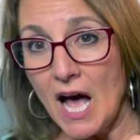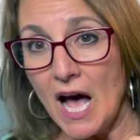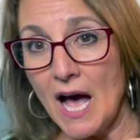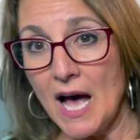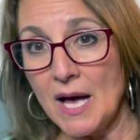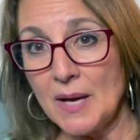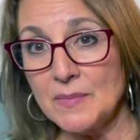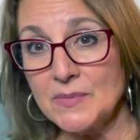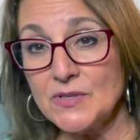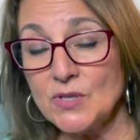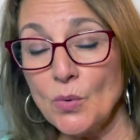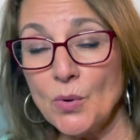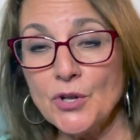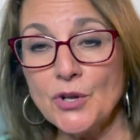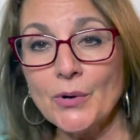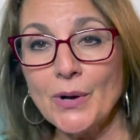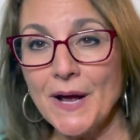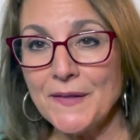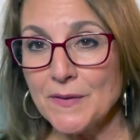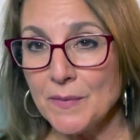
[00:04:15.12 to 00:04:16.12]
Um, so when
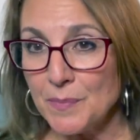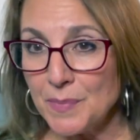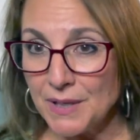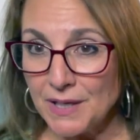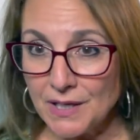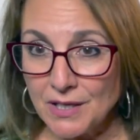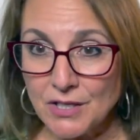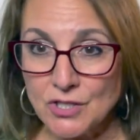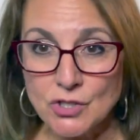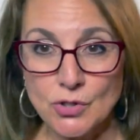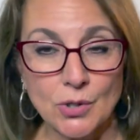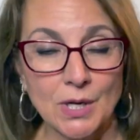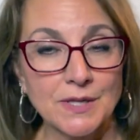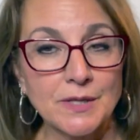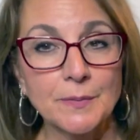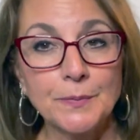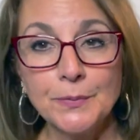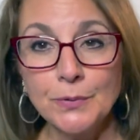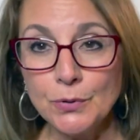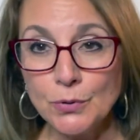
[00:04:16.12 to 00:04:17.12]
you're at the beach or at
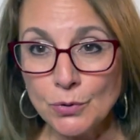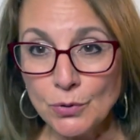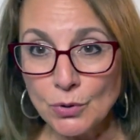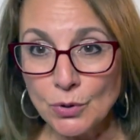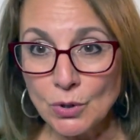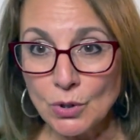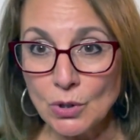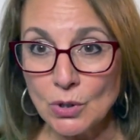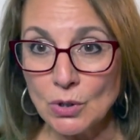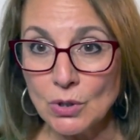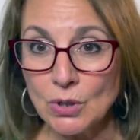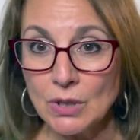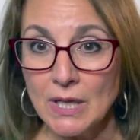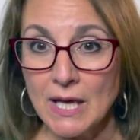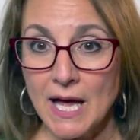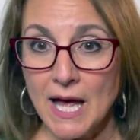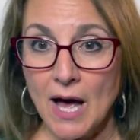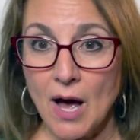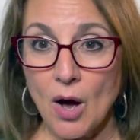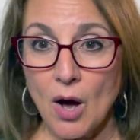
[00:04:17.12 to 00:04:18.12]
the pool,
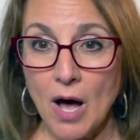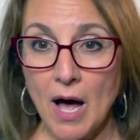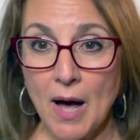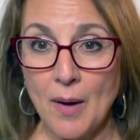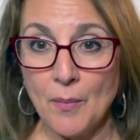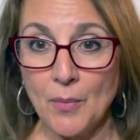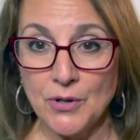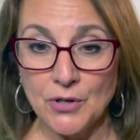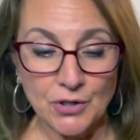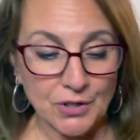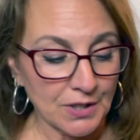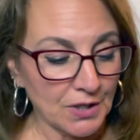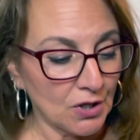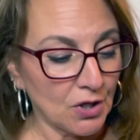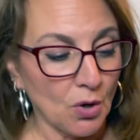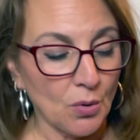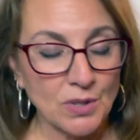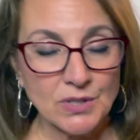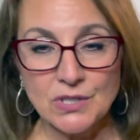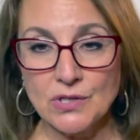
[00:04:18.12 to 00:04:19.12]
um, when you're going to
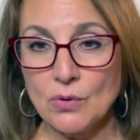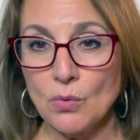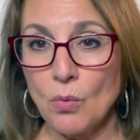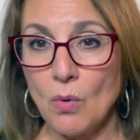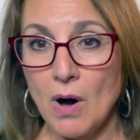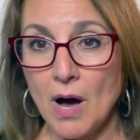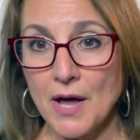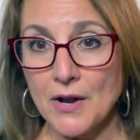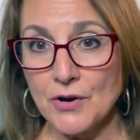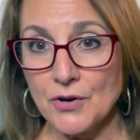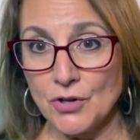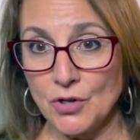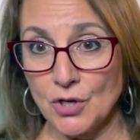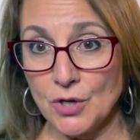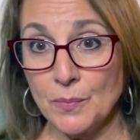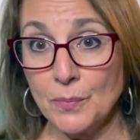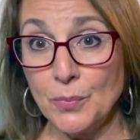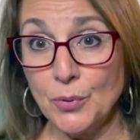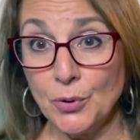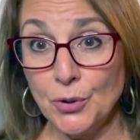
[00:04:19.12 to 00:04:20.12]
go into the water, you
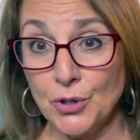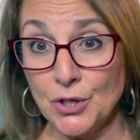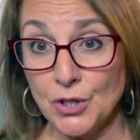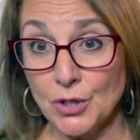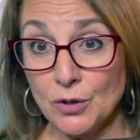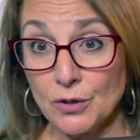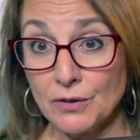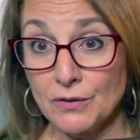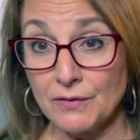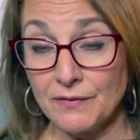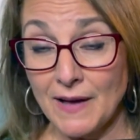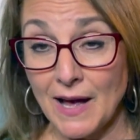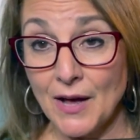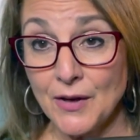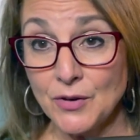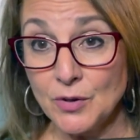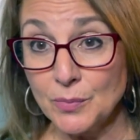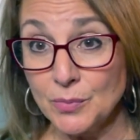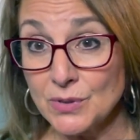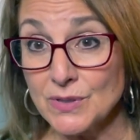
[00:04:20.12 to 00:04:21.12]
can put your
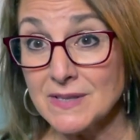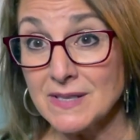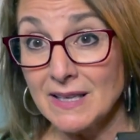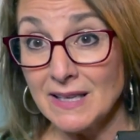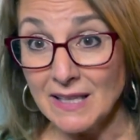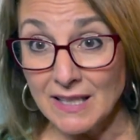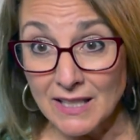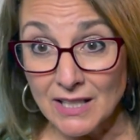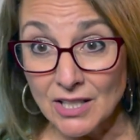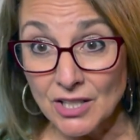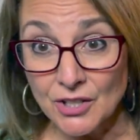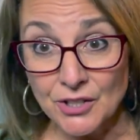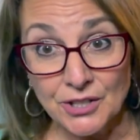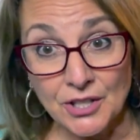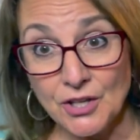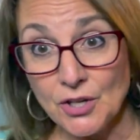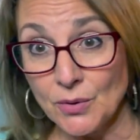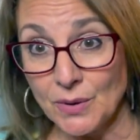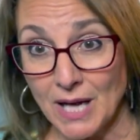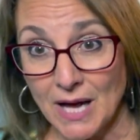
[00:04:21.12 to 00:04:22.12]
valuables in here and
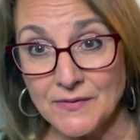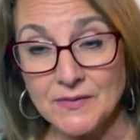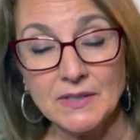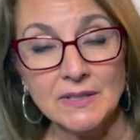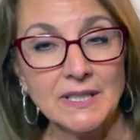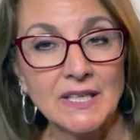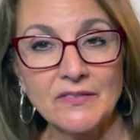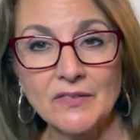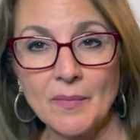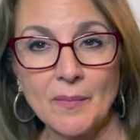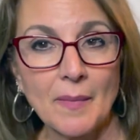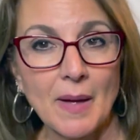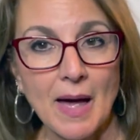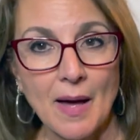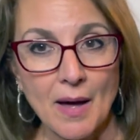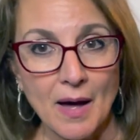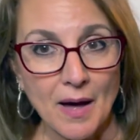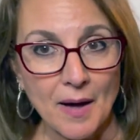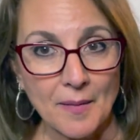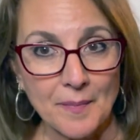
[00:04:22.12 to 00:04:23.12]
you don't have to leave them
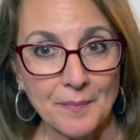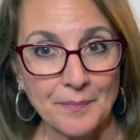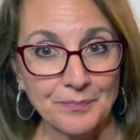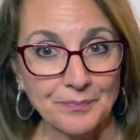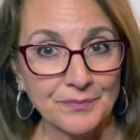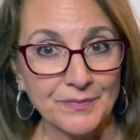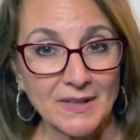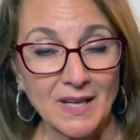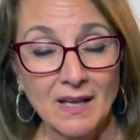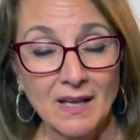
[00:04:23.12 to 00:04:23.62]
um,